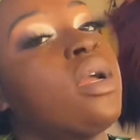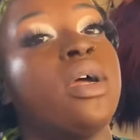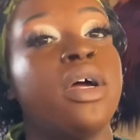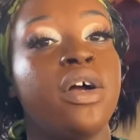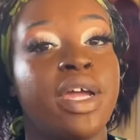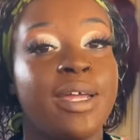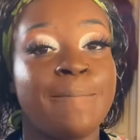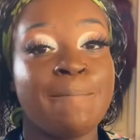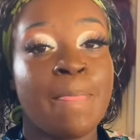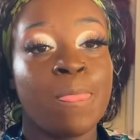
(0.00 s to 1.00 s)
Okay,
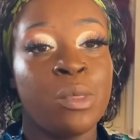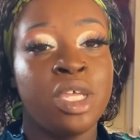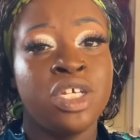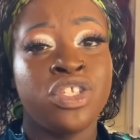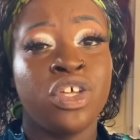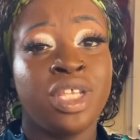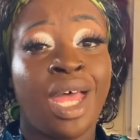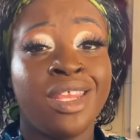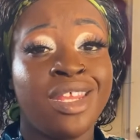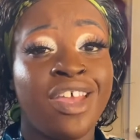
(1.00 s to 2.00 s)
so
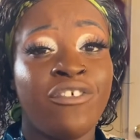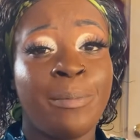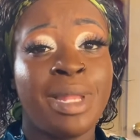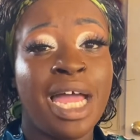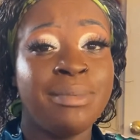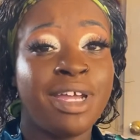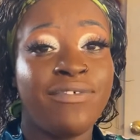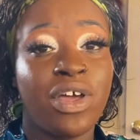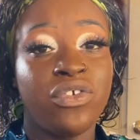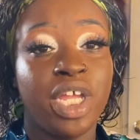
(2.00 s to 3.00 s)
now that I've applied my
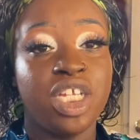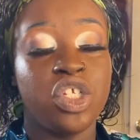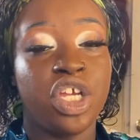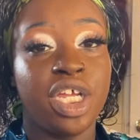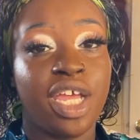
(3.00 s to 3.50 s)
foundation,